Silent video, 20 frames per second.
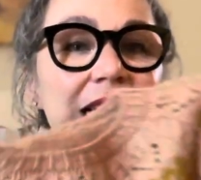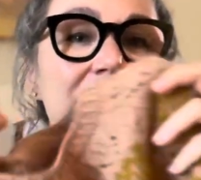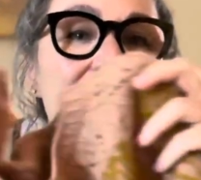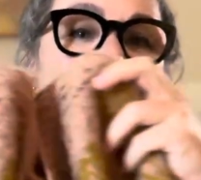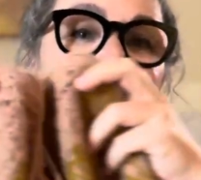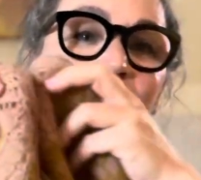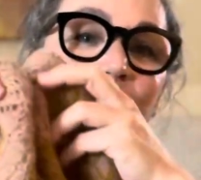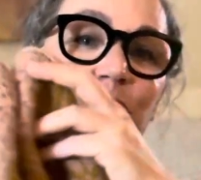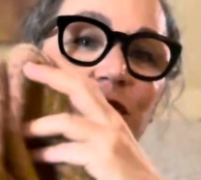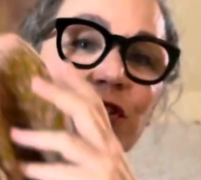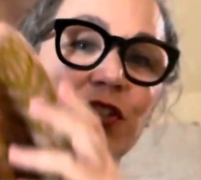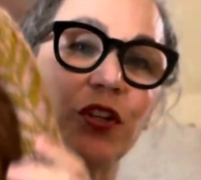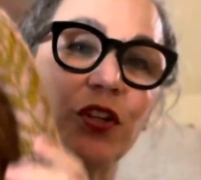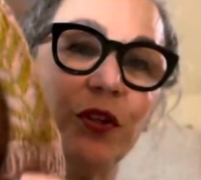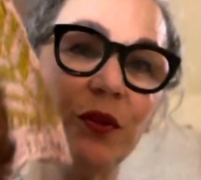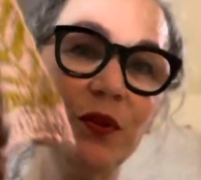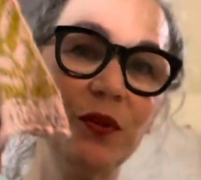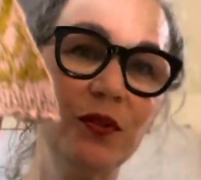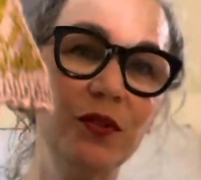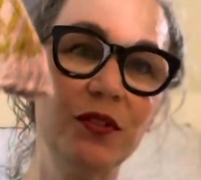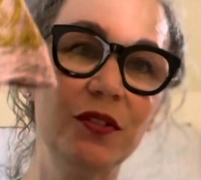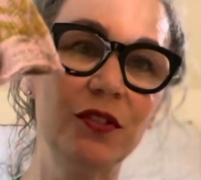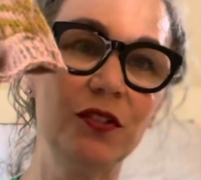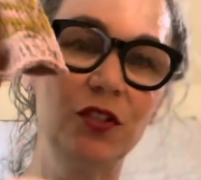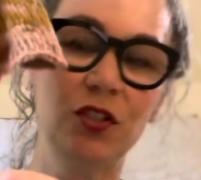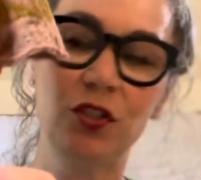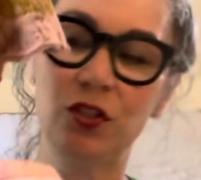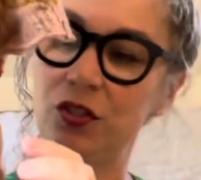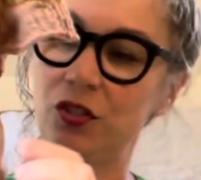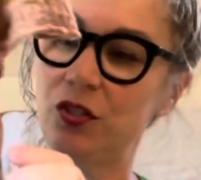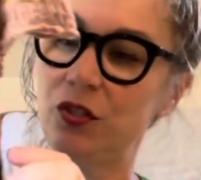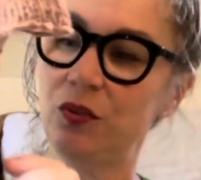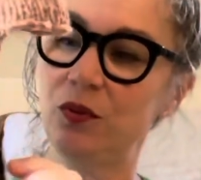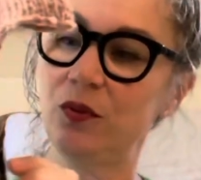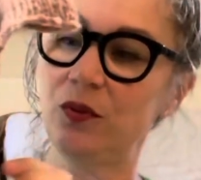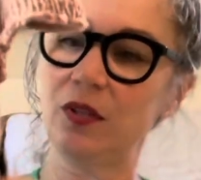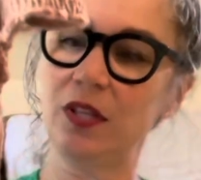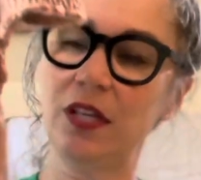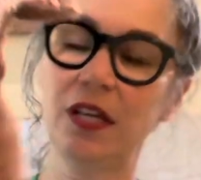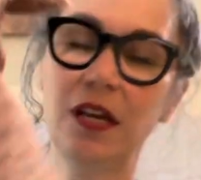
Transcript: I chose to do the